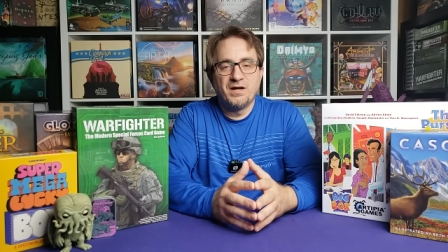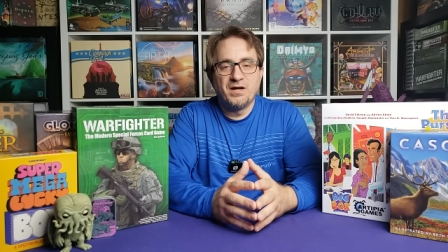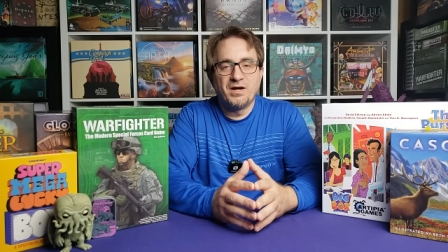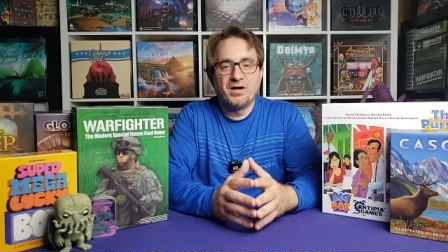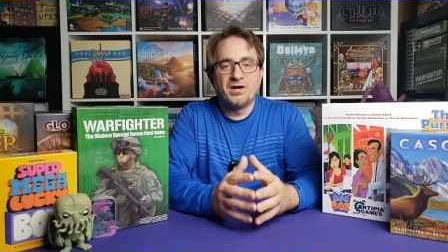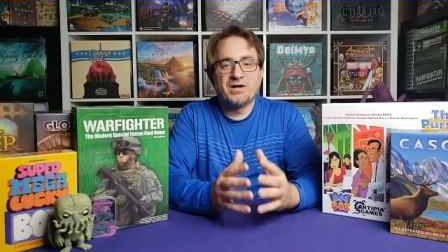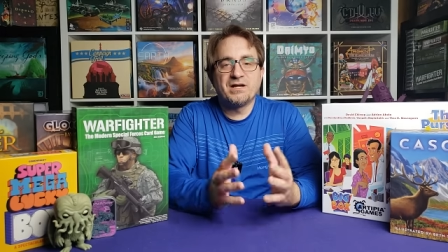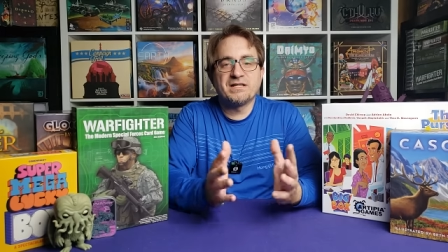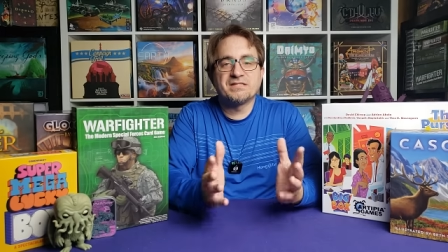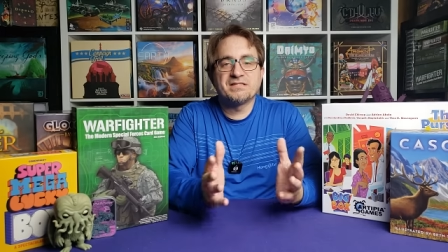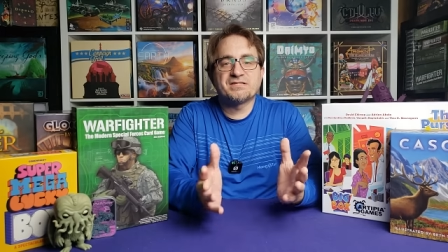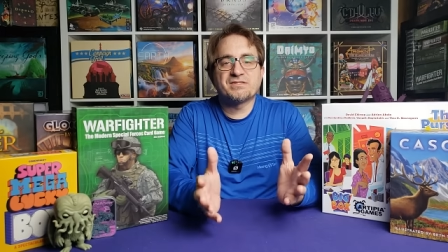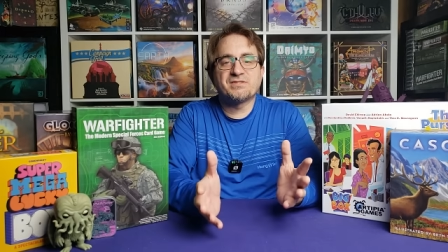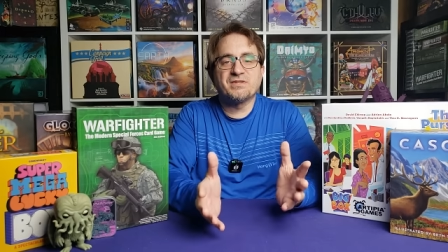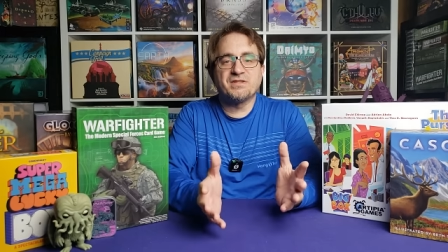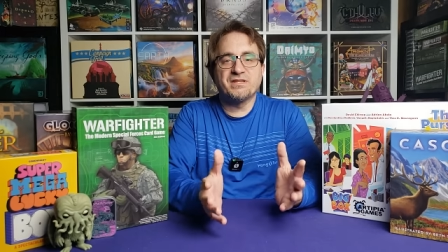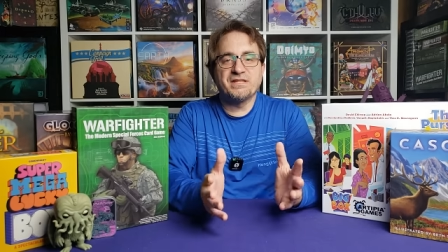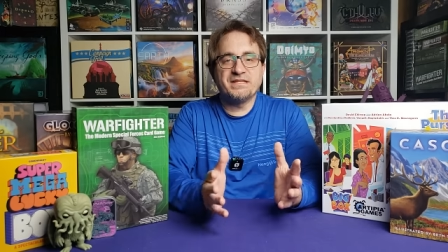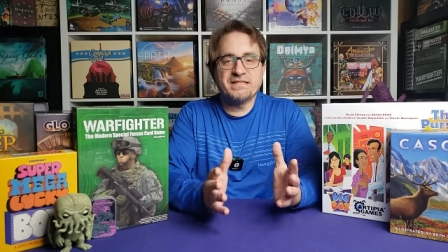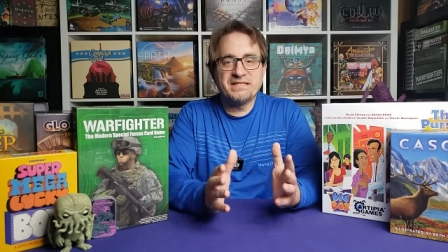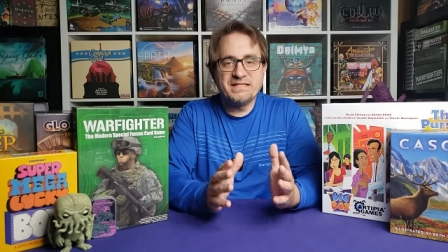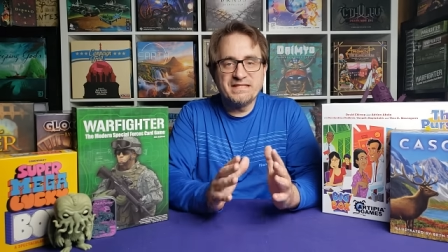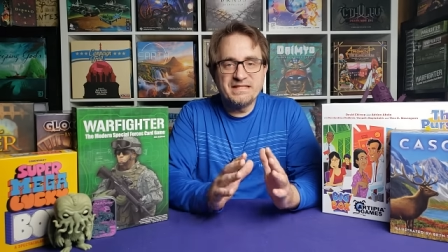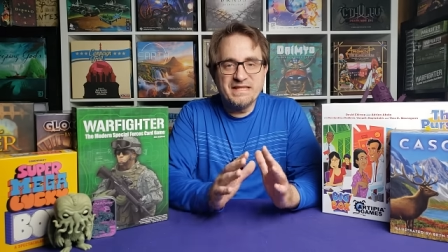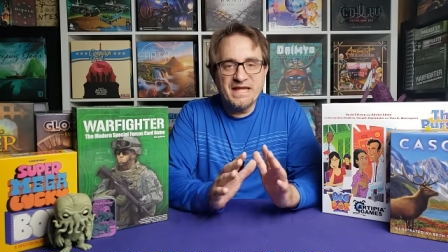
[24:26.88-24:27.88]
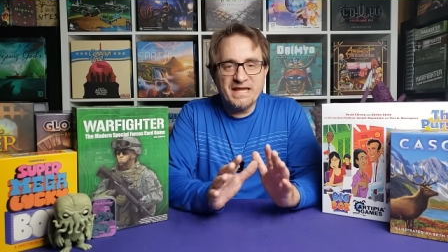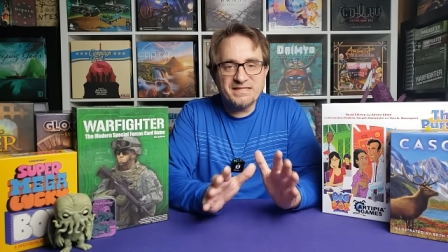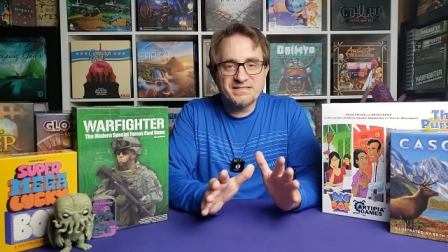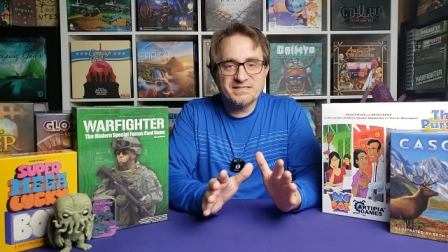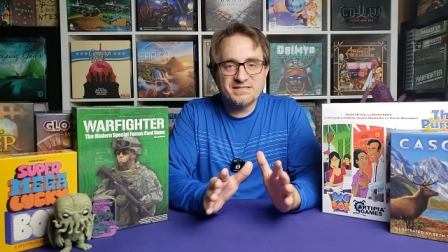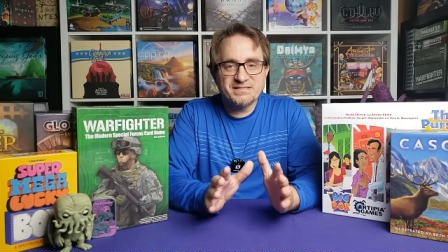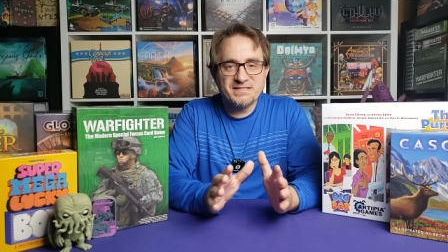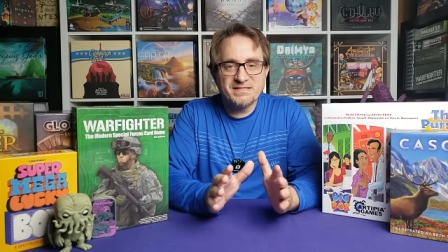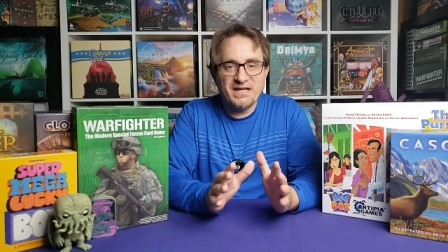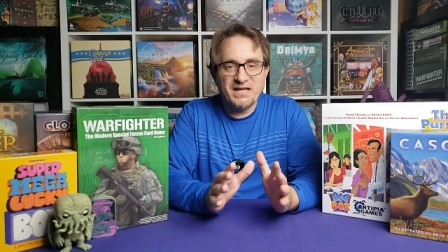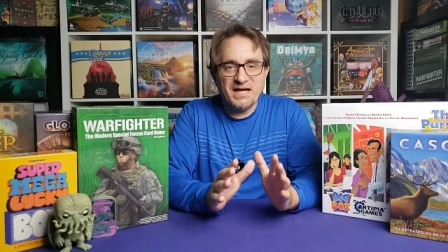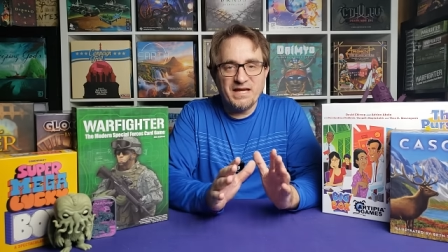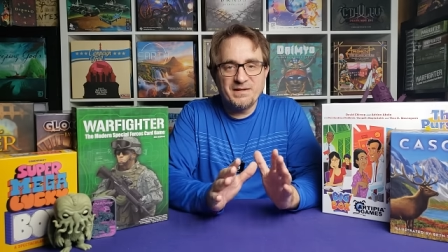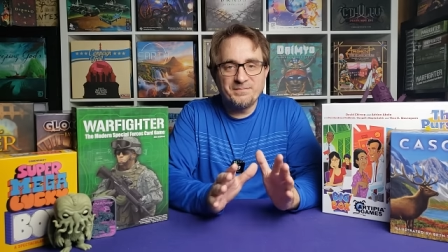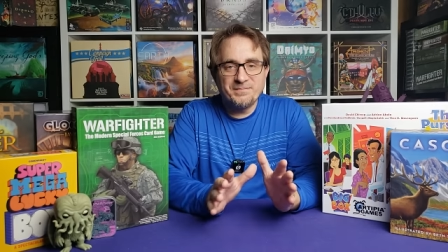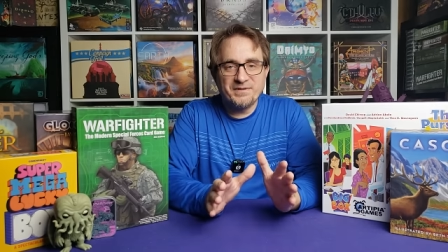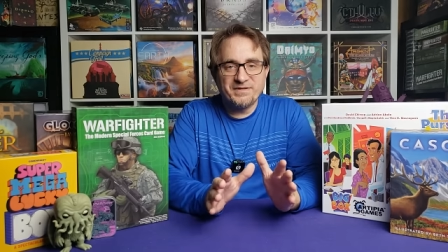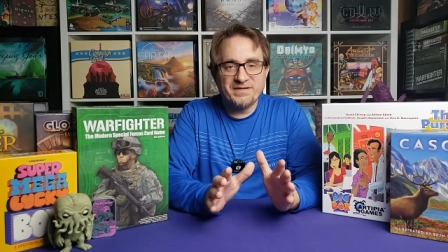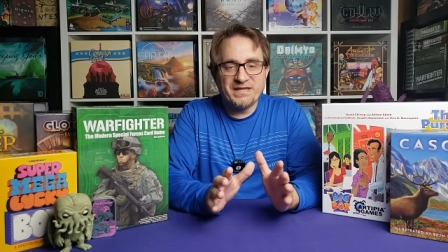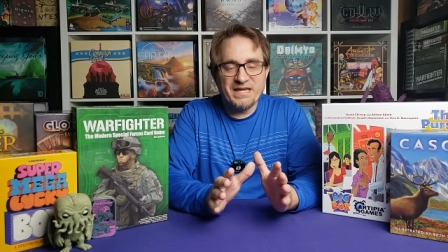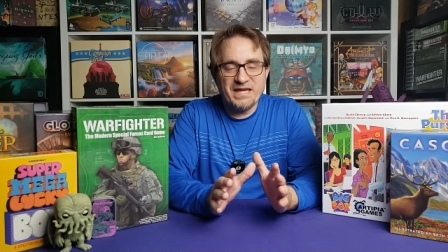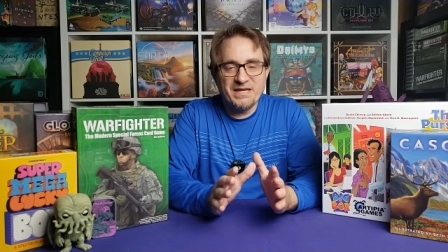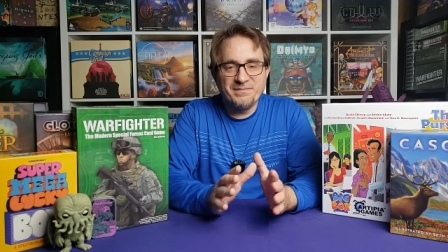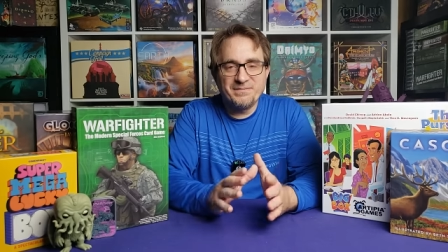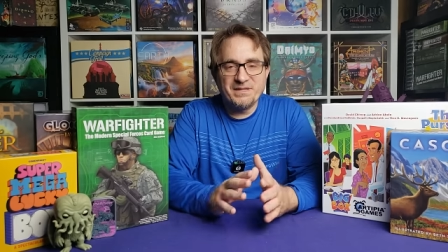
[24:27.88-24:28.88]
All right, so the next type of
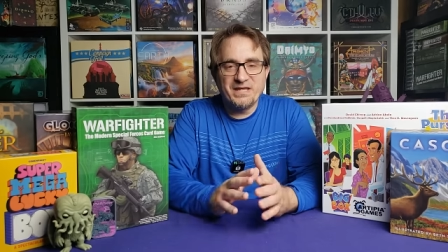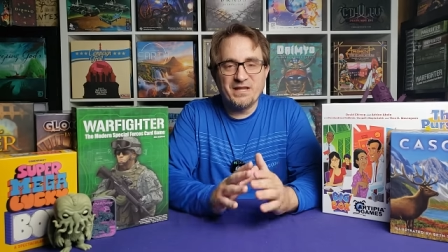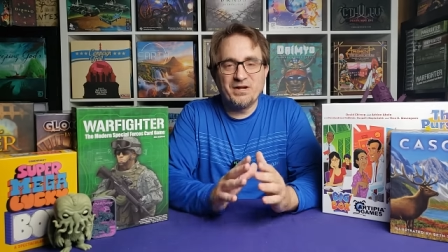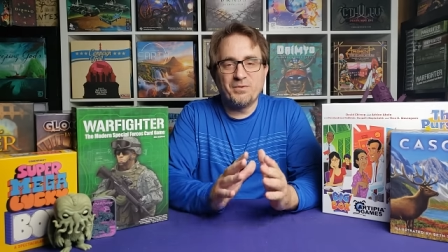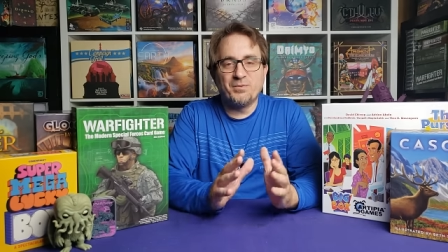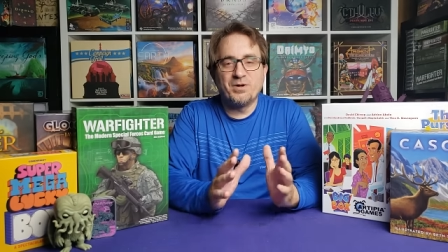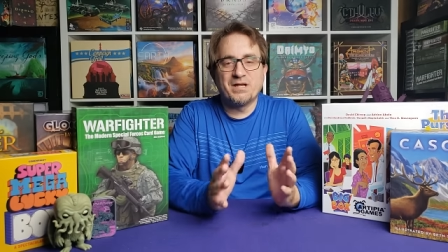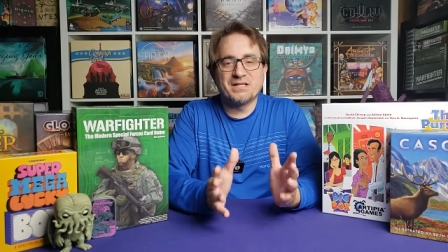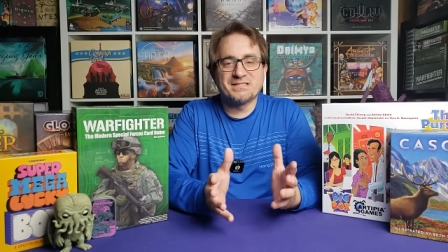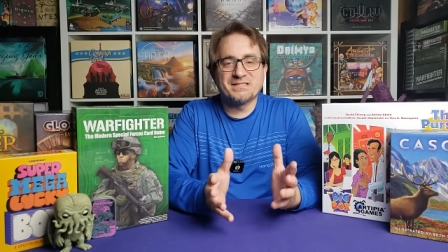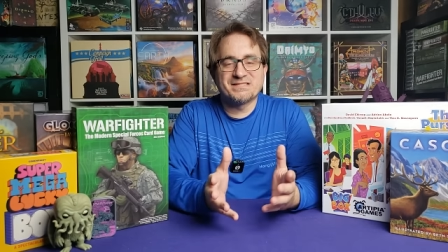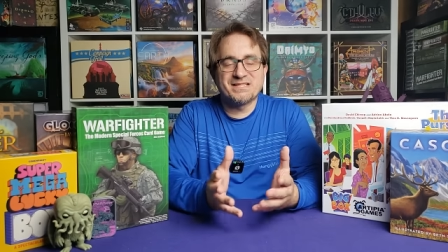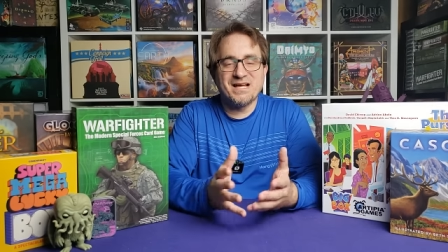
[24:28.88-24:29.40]
game that I want